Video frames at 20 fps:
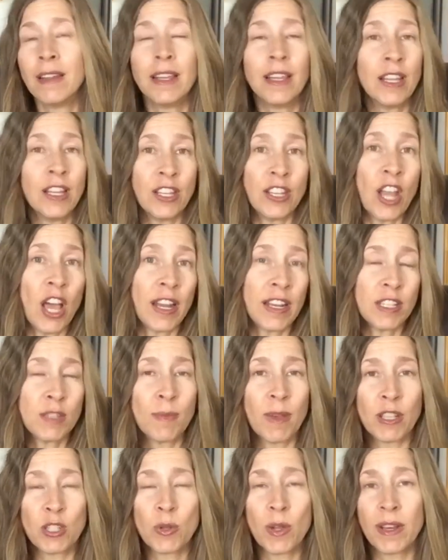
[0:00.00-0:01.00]
not as
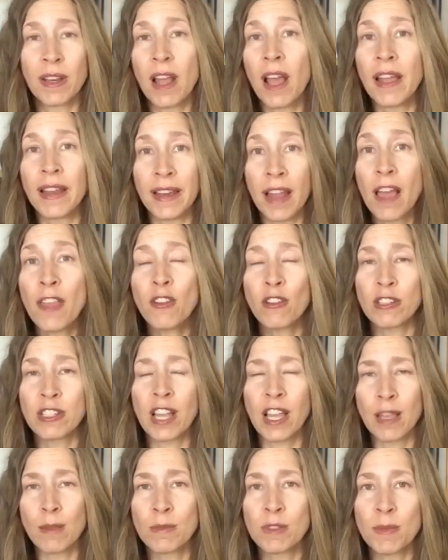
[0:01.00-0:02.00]
much in other
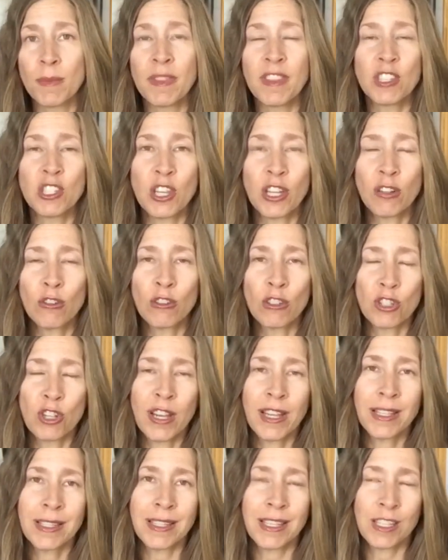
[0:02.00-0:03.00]
times. I mean, the general
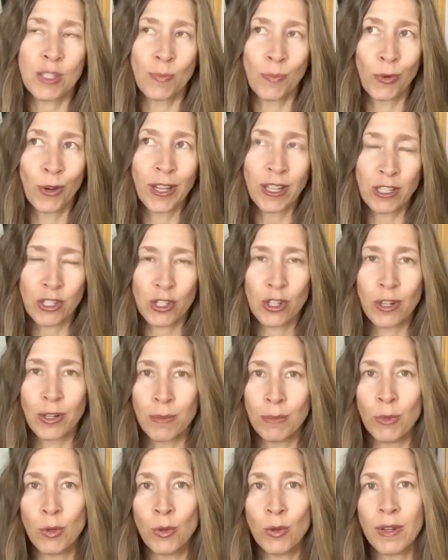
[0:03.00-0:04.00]
transits bring a
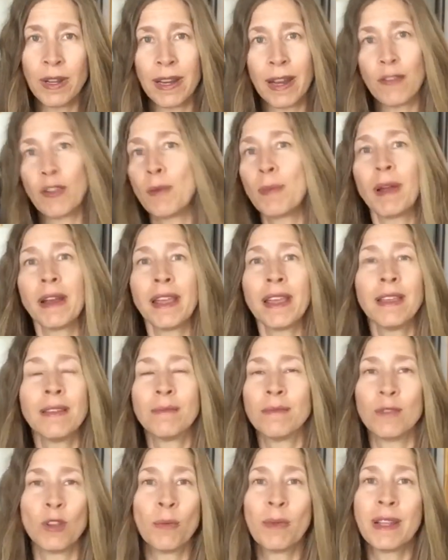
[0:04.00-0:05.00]
certain mood, and
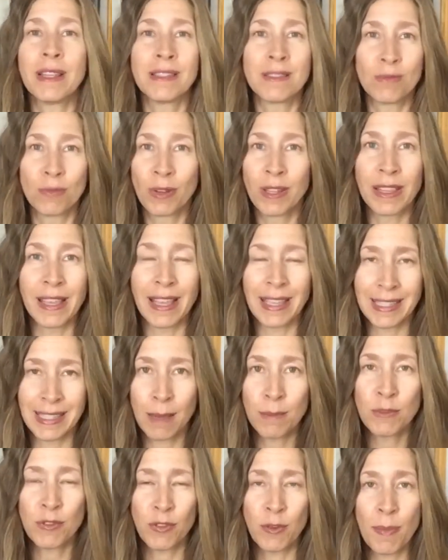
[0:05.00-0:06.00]
nobody's really
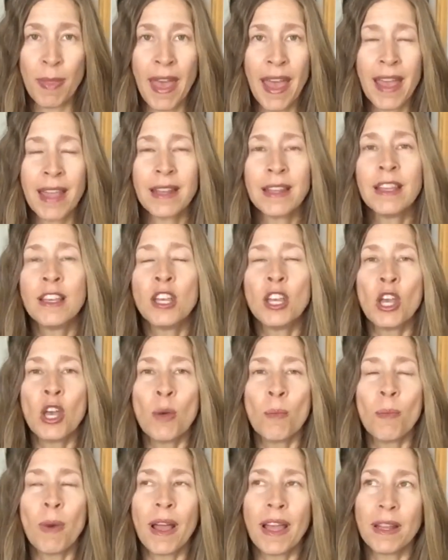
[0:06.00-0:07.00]
exempt from that.
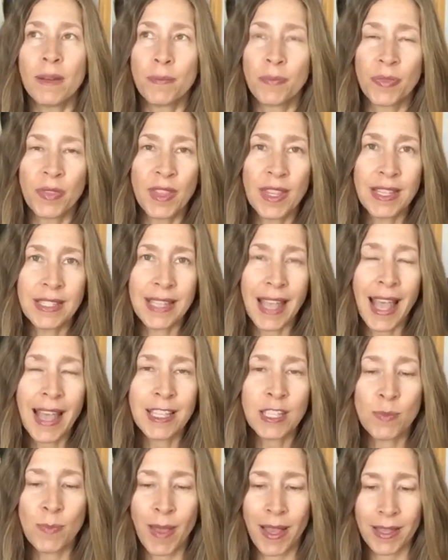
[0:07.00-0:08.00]
But these
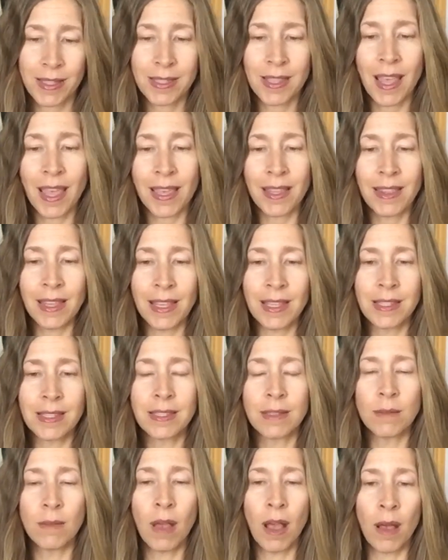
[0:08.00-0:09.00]
aspects, like
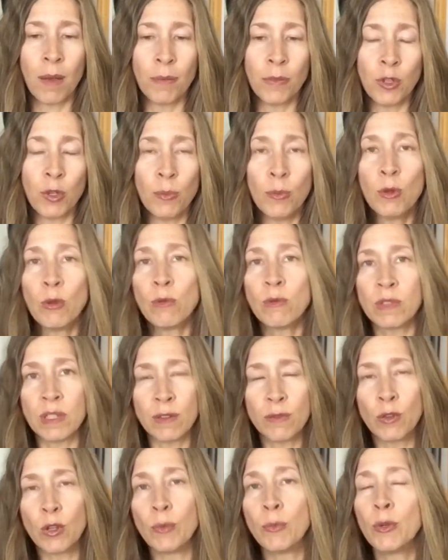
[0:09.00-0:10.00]
these new moons and
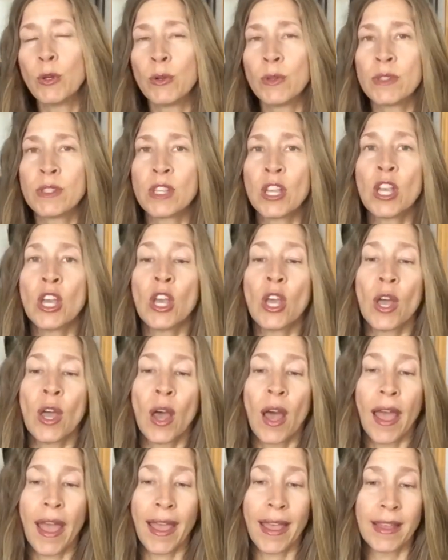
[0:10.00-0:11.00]
full moons
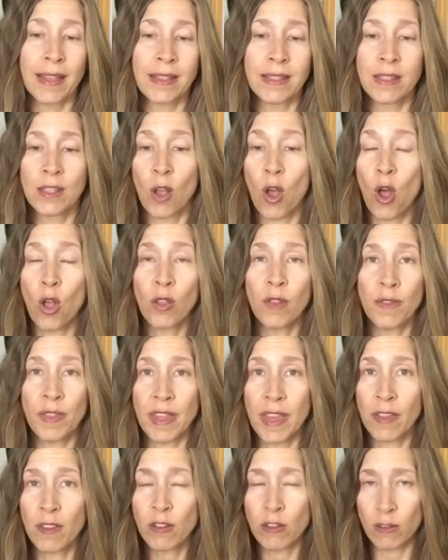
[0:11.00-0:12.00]
and all of the
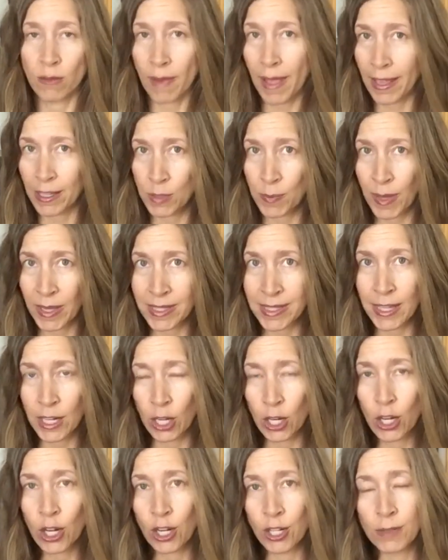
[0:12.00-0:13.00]
other aspects that
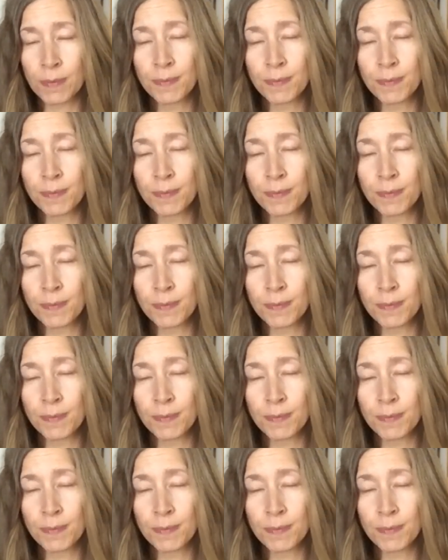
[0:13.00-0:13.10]
occur,